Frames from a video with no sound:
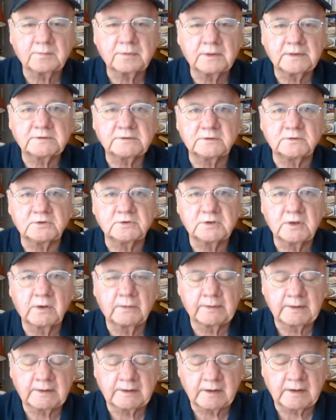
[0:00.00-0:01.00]
place, and
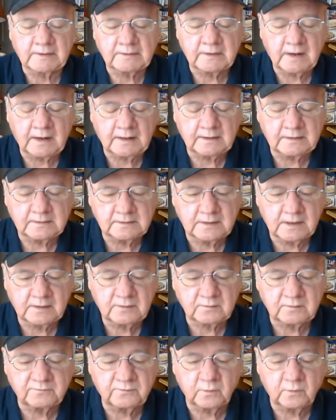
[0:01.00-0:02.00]
show on
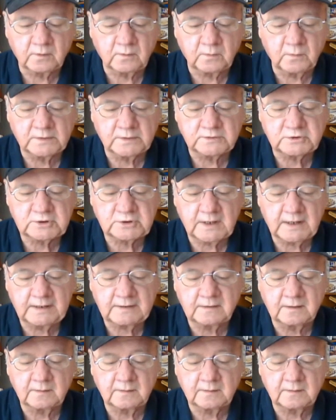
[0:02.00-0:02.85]
another 4-1 shot.